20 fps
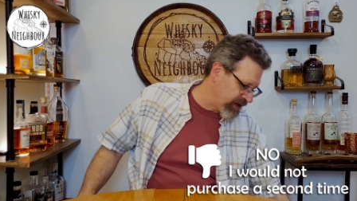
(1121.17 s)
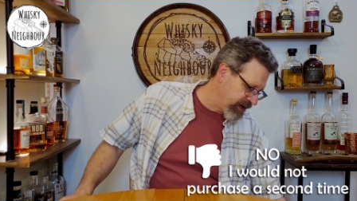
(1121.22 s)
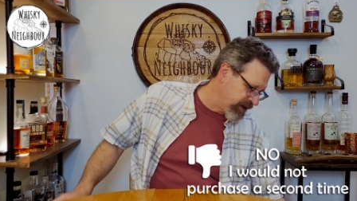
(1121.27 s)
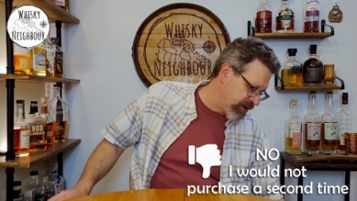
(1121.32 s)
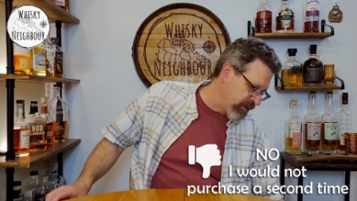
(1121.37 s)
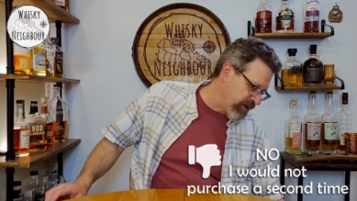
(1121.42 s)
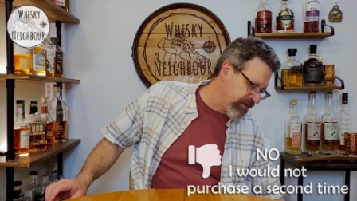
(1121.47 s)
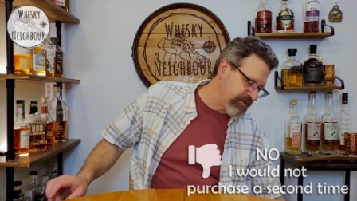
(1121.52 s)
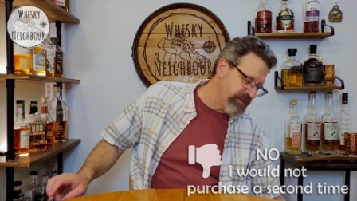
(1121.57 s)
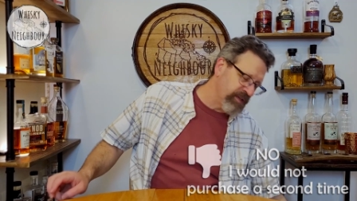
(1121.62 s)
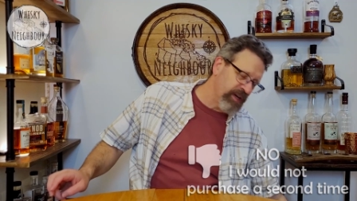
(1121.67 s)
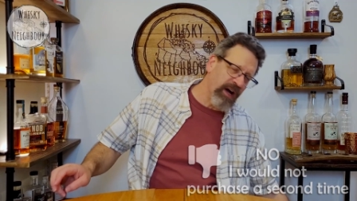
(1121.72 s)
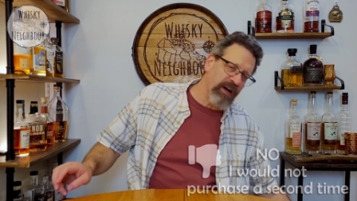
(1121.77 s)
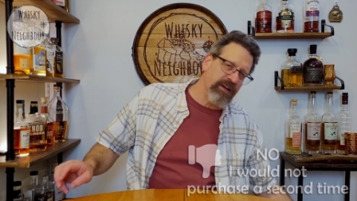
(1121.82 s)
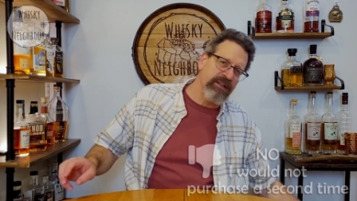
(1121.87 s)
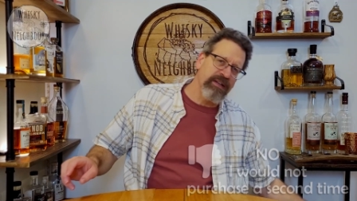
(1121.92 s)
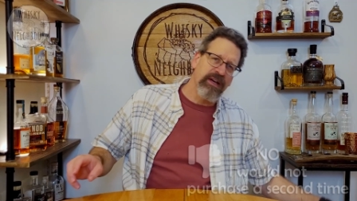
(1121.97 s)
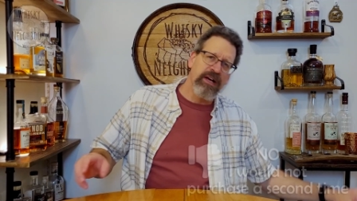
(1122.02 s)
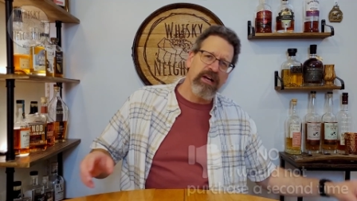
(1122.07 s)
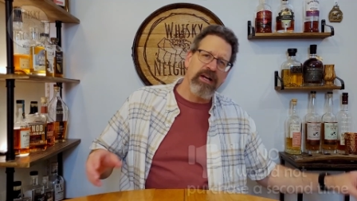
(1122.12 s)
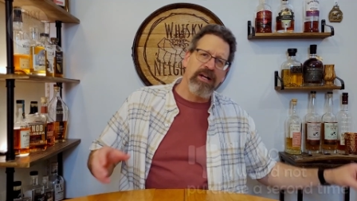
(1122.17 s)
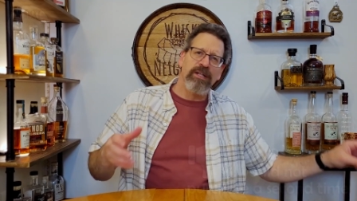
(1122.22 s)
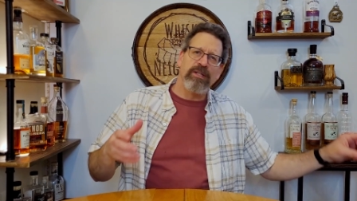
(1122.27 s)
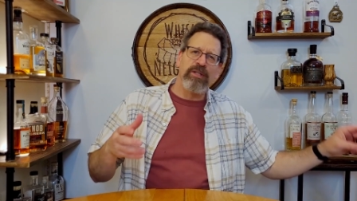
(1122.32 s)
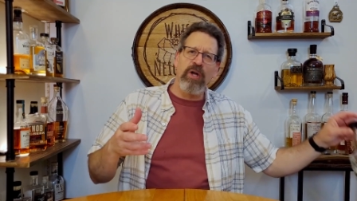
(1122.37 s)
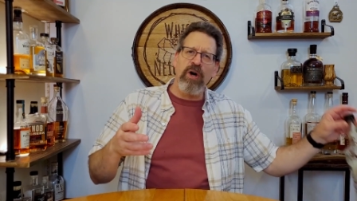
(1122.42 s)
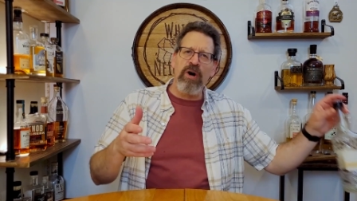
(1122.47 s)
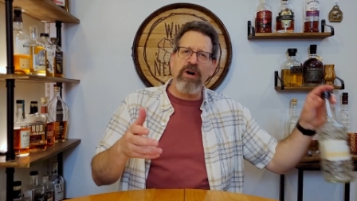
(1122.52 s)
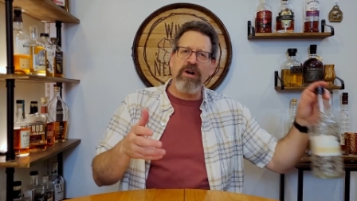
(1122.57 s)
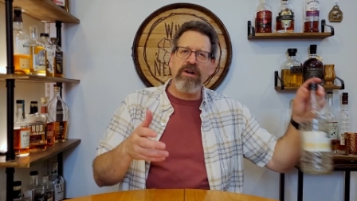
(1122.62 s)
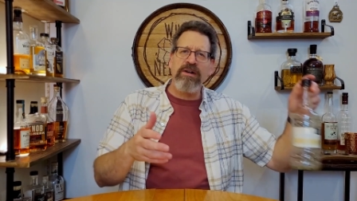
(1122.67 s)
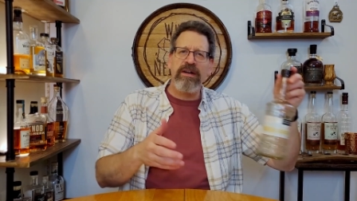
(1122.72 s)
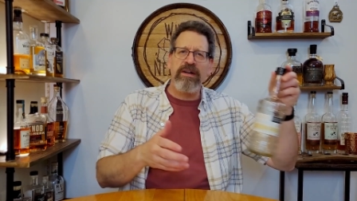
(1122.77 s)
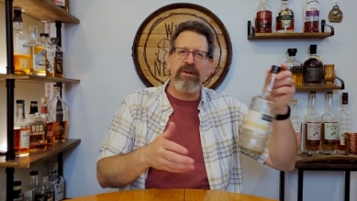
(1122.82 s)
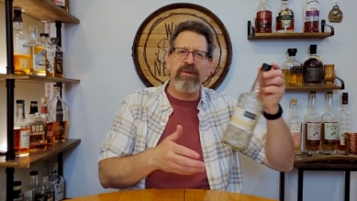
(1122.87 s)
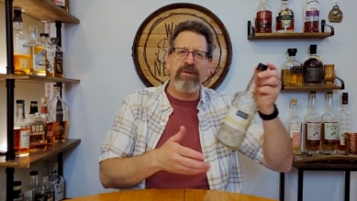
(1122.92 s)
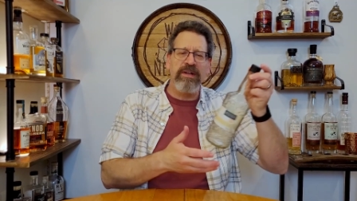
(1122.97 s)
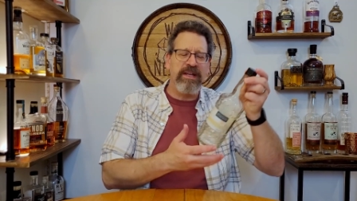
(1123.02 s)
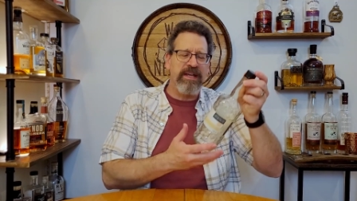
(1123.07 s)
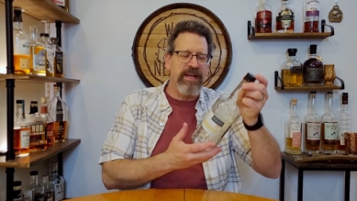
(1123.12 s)
I know I've talked long and
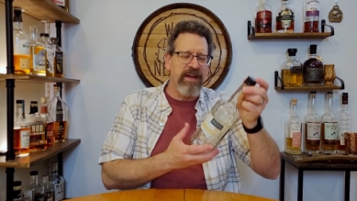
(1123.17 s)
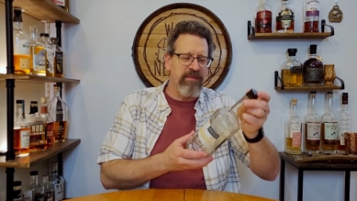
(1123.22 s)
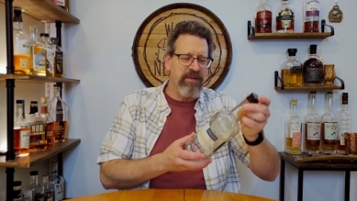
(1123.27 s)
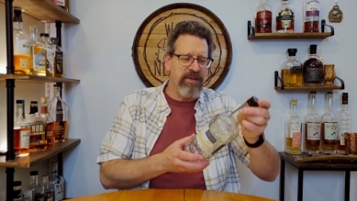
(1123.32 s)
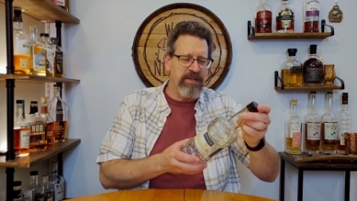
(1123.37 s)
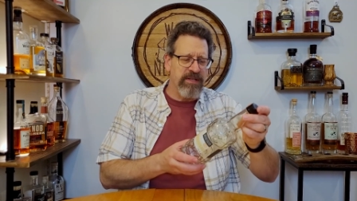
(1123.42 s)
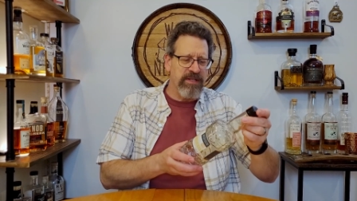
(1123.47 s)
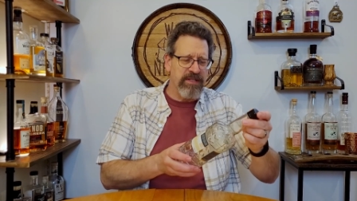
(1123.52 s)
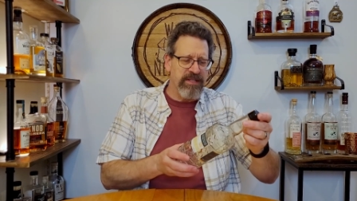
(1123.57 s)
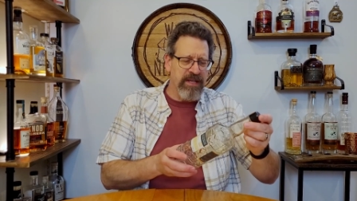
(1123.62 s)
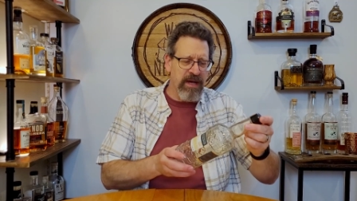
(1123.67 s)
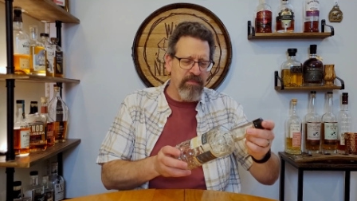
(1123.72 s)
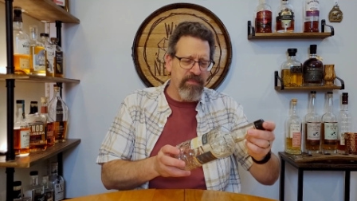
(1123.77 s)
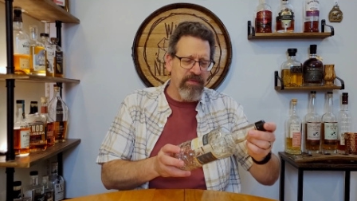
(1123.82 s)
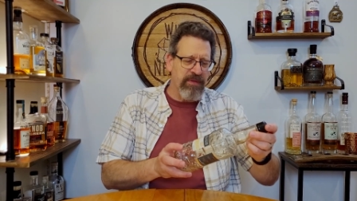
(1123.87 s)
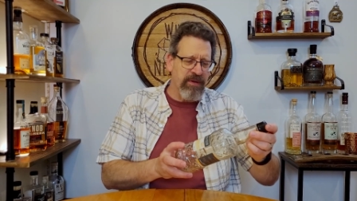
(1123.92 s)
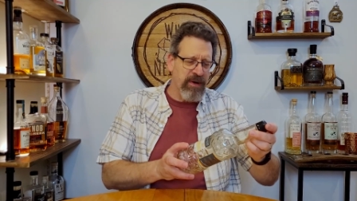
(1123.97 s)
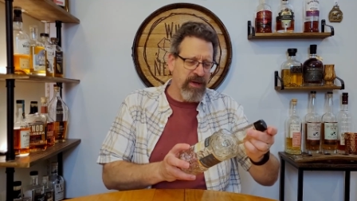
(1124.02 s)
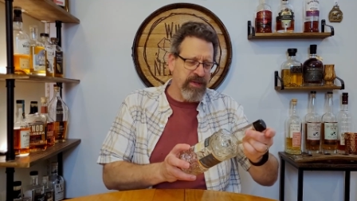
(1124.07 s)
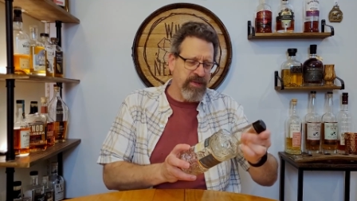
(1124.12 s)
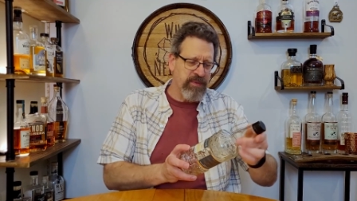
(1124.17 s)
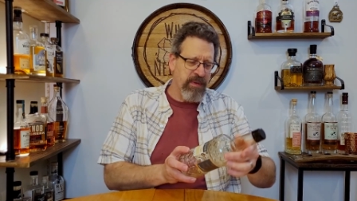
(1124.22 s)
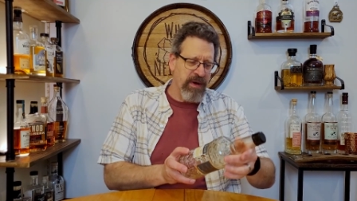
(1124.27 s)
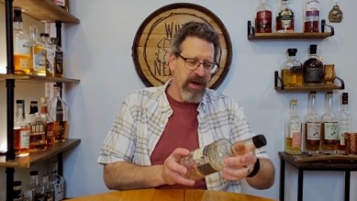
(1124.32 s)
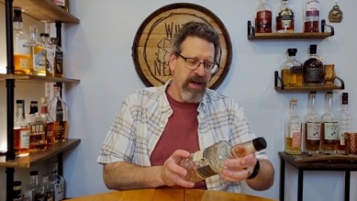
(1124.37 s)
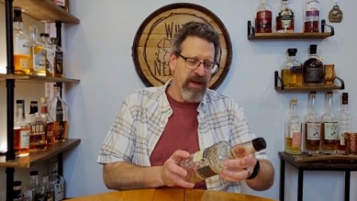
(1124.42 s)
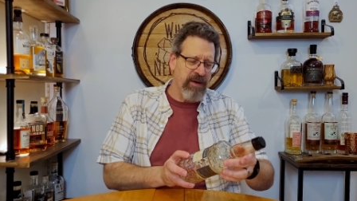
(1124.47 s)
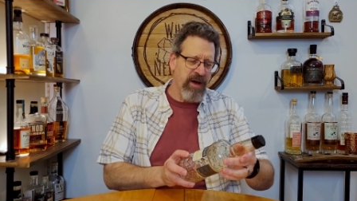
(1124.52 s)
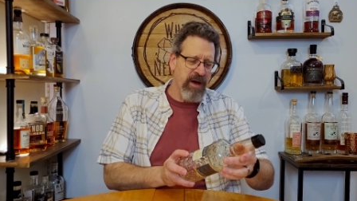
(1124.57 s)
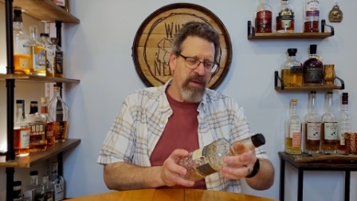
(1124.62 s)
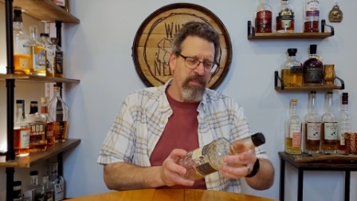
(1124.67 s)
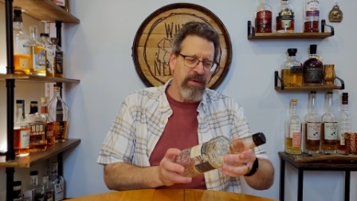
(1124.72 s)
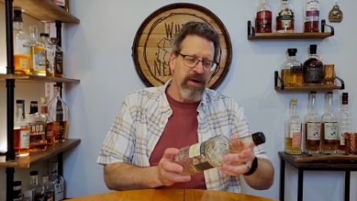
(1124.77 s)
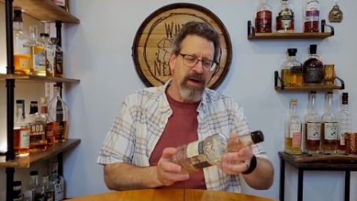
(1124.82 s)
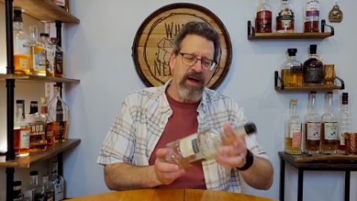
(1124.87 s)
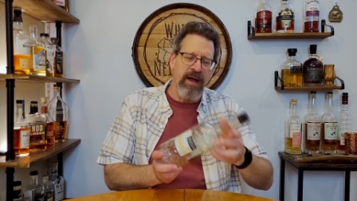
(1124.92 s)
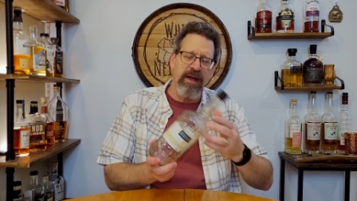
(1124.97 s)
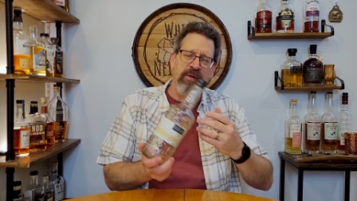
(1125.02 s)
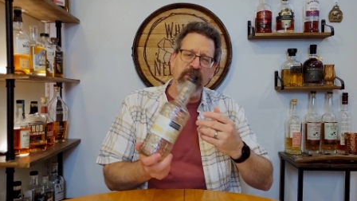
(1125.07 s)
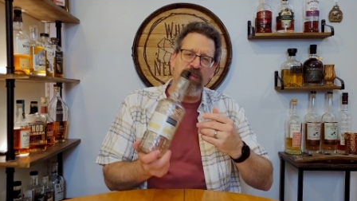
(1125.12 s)
only given some thoughts by not by